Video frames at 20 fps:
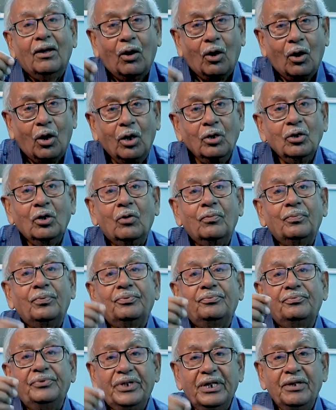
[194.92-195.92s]
all of
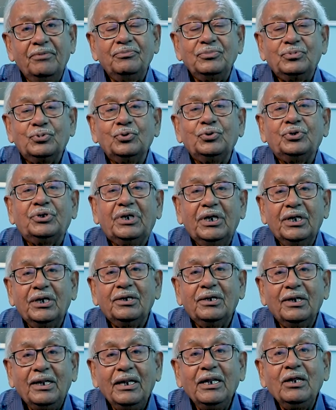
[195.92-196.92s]
them should get
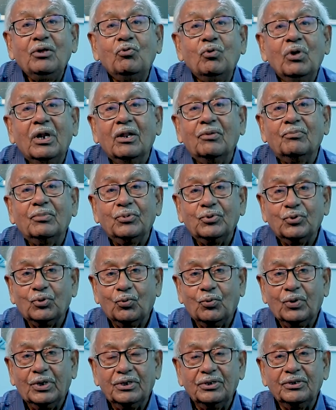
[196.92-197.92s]
equal amount
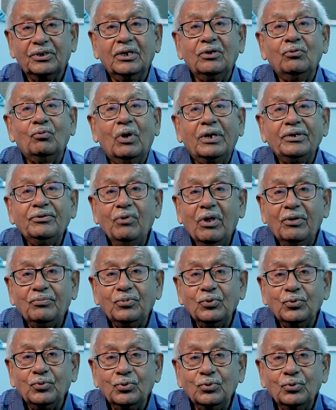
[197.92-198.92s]
of water. Then what we have
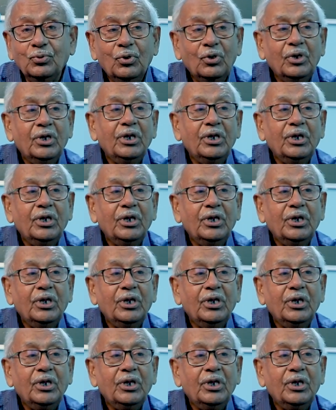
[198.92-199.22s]
to do,